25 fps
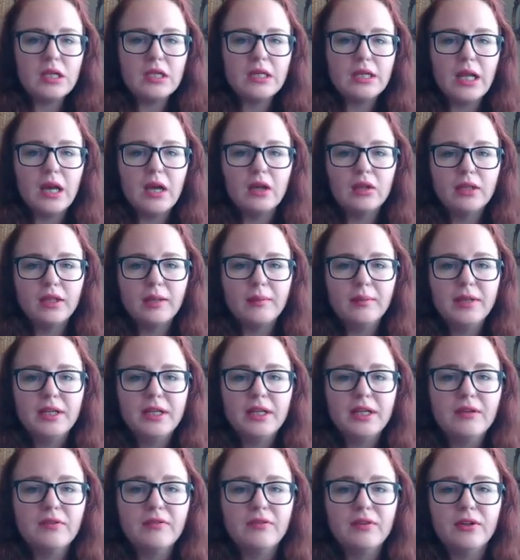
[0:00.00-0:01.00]
Now, let me
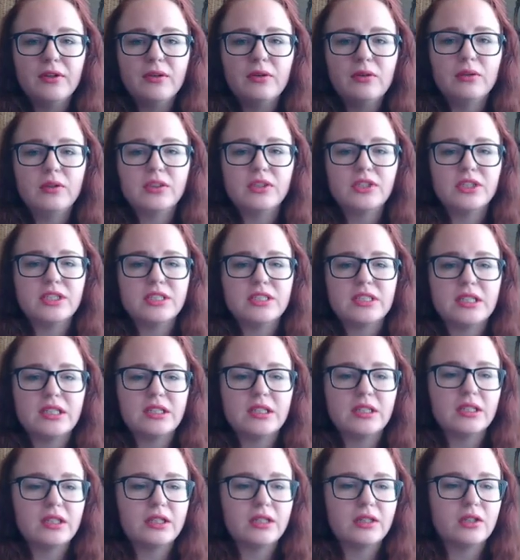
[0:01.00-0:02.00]
give you just a
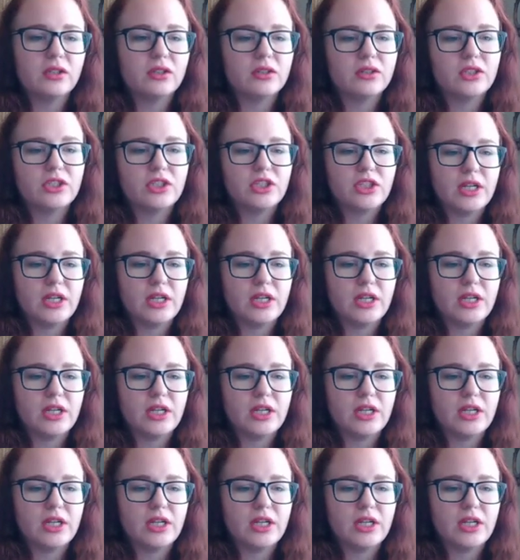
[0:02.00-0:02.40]
little